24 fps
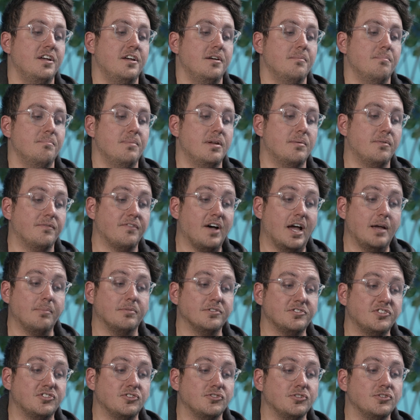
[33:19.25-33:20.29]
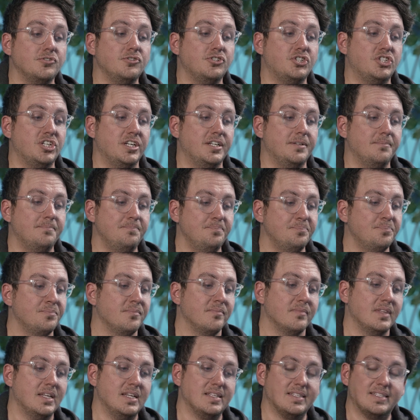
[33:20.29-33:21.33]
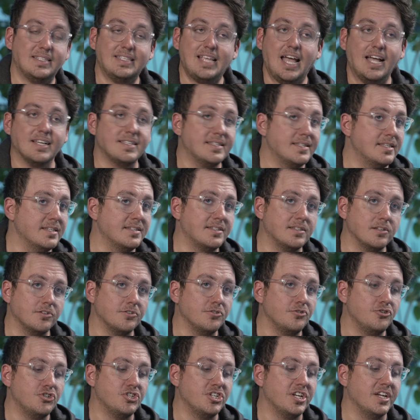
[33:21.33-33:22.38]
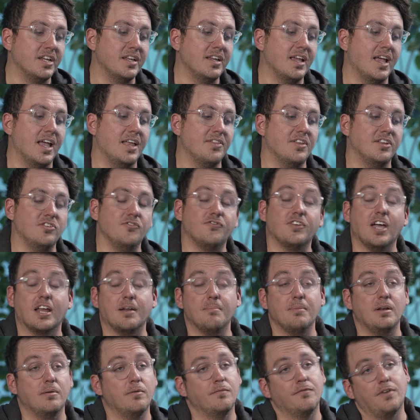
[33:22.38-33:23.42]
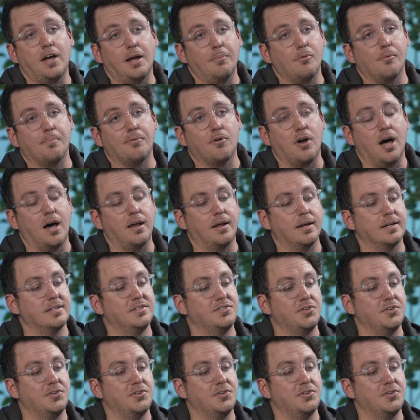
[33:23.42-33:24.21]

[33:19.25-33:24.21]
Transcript: minimum viable solution, it's test the solution, and then you've got a minimum viable product.